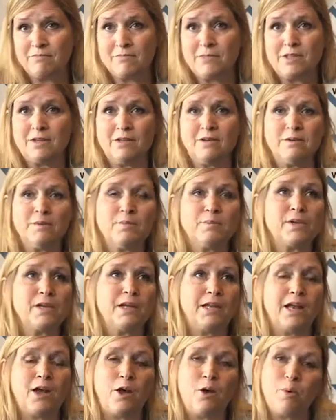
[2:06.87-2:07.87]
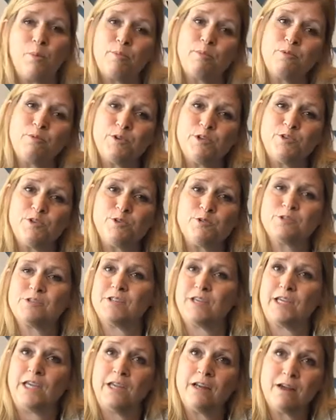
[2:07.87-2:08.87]
It can help reduce the
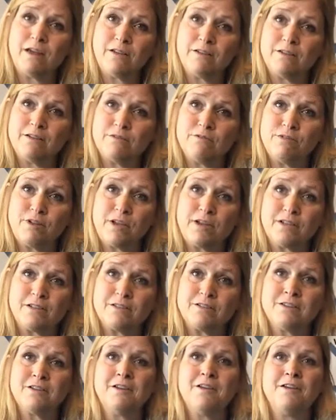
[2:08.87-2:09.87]
heat island effect.